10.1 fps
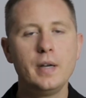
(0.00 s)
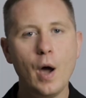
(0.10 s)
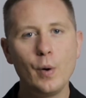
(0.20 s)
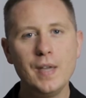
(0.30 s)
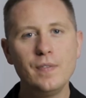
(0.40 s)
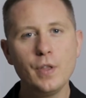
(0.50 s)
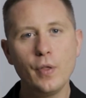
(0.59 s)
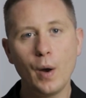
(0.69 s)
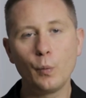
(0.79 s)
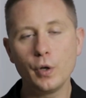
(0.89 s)
Now, even
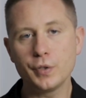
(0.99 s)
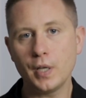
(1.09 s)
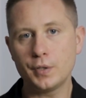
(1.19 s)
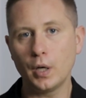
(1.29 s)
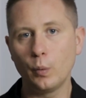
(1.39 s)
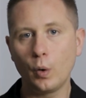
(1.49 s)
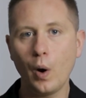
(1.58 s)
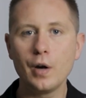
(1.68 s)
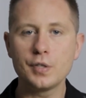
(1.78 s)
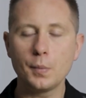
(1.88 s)
though that real estate is going to
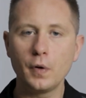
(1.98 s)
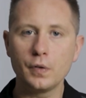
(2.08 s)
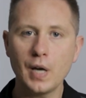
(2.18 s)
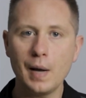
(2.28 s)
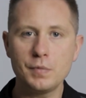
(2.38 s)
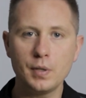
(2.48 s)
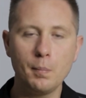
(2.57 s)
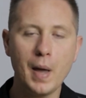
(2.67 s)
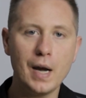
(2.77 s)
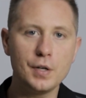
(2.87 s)
require some of your time to
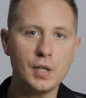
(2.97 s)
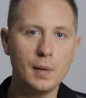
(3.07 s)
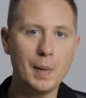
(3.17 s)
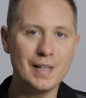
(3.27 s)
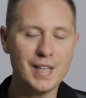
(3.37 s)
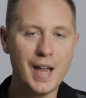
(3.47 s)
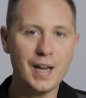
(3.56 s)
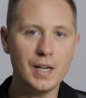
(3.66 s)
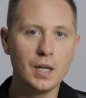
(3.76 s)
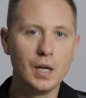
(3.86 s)
manage and
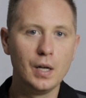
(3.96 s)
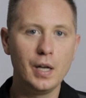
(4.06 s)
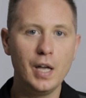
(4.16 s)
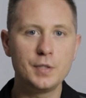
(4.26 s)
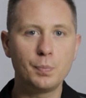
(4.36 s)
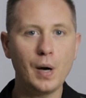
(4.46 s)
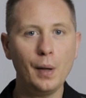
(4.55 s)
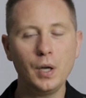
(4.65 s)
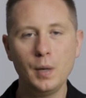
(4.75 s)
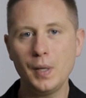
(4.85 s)
maintain, it's
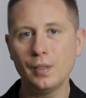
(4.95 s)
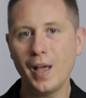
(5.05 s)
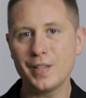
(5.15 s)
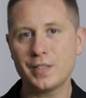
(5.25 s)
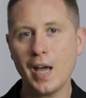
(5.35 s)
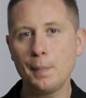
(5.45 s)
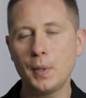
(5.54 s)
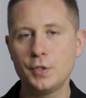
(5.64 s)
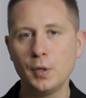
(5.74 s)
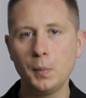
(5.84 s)
probably going to be less time
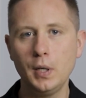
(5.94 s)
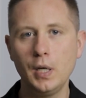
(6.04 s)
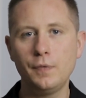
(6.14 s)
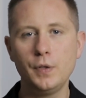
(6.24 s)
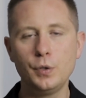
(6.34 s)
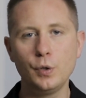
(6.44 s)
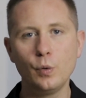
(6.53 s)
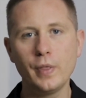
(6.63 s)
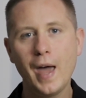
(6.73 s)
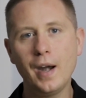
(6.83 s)
consuming if you
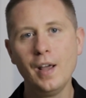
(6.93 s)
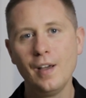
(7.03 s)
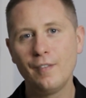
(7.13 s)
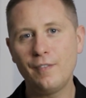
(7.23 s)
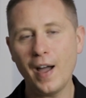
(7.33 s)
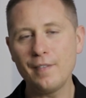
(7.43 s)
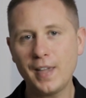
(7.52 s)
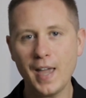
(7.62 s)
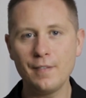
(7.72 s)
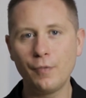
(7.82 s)
do that
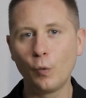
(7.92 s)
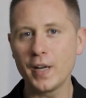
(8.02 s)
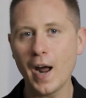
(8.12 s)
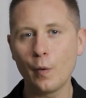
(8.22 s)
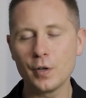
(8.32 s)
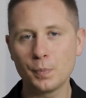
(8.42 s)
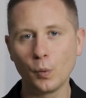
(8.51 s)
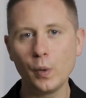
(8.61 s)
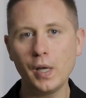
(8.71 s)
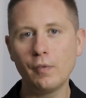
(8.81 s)
5K 40 hours
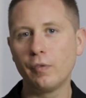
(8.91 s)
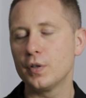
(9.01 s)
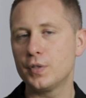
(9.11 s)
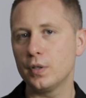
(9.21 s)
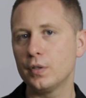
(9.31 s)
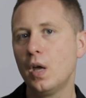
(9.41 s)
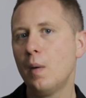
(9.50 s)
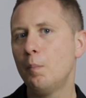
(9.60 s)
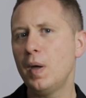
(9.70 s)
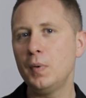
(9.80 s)
per week versus
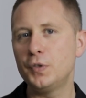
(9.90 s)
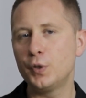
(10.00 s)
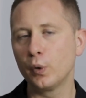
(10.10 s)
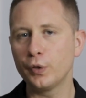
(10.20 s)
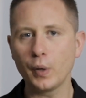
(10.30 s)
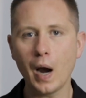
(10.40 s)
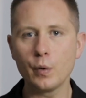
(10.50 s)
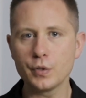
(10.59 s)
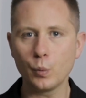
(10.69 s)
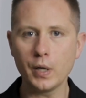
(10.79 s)
maybe 2 or 3
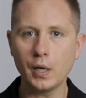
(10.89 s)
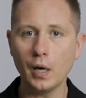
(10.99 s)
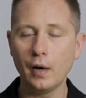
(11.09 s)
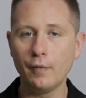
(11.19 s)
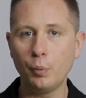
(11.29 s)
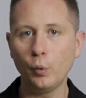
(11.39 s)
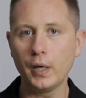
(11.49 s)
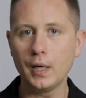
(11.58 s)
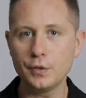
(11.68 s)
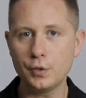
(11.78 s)
hours a week of
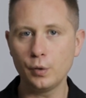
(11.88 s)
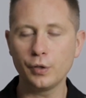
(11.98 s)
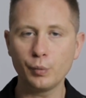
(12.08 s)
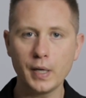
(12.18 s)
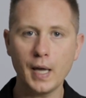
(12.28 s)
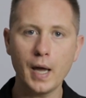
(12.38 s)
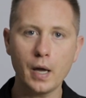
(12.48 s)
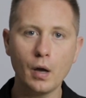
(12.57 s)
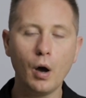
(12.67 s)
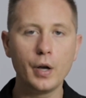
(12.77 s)
pulling in 2 to
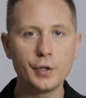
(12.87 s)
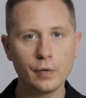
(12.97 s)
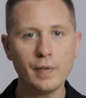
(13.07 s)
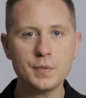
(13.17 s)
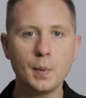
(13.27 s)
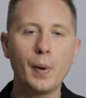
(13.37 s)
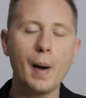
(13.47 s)
3K on your investment